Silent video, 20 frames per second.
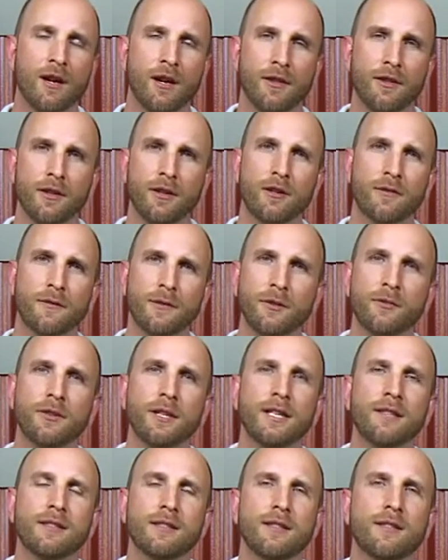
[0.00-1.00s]
Are there a few
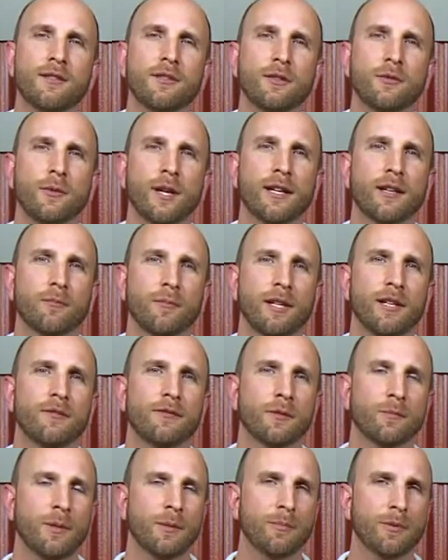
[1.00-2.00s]
things that you can
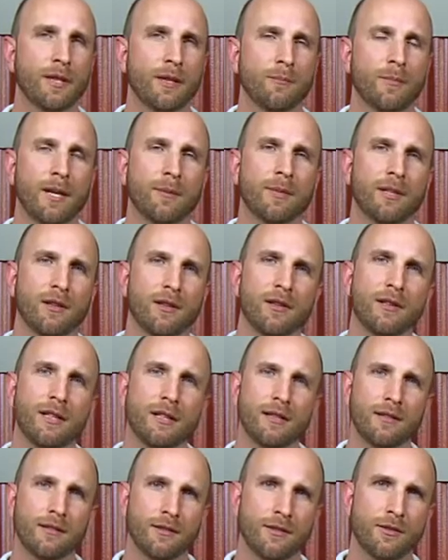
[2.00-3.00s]
recommend for people that might be
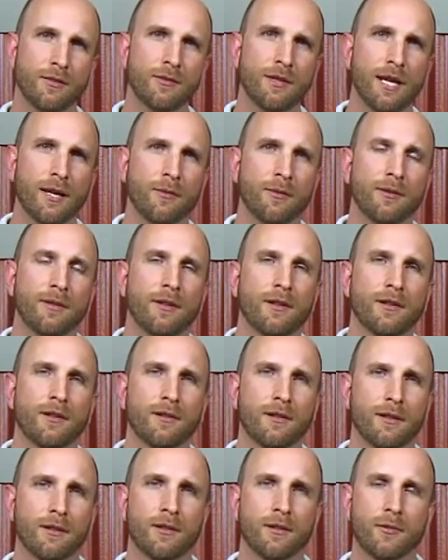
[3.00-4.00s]
looking to do that with
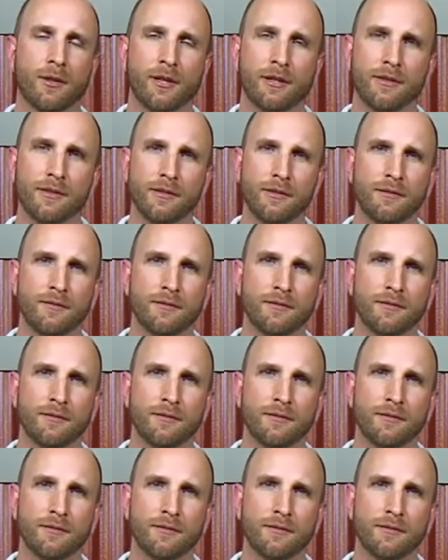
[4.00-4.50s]
their uh, careers?